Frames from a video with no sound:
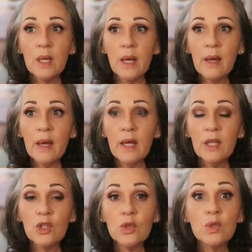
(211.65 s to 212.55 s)

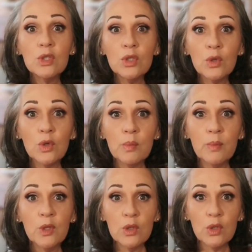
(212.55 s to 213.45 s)
and you do
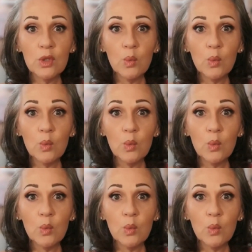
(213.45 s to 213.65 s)
good